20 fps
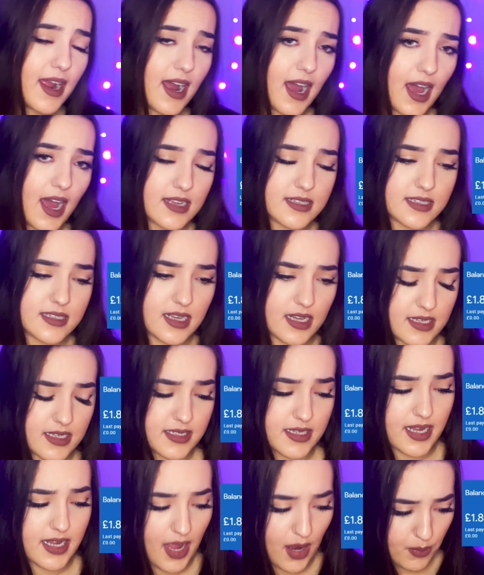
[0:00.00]

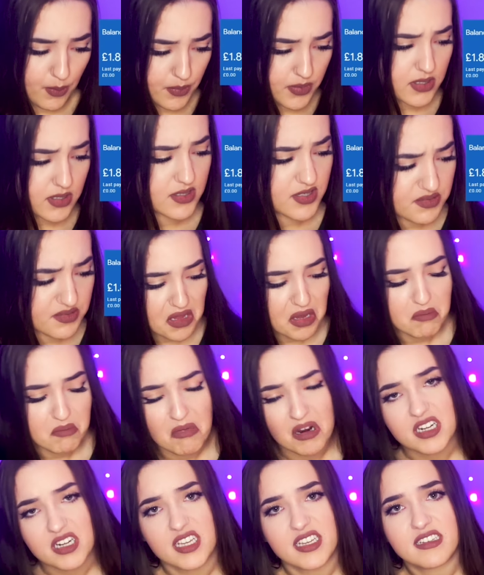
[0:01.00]
AdSense account because
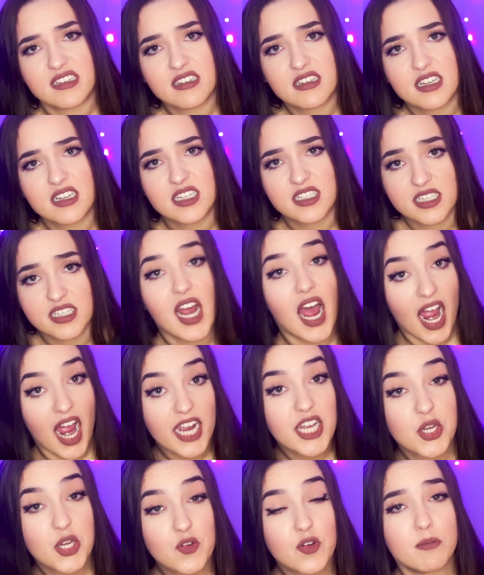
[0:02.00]
money is an
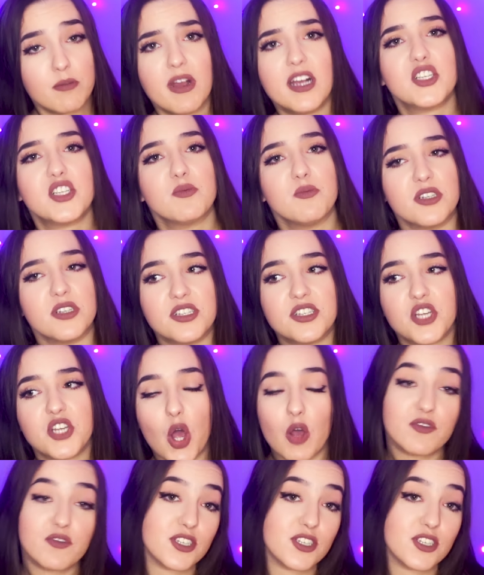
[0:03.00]
accurate measurement of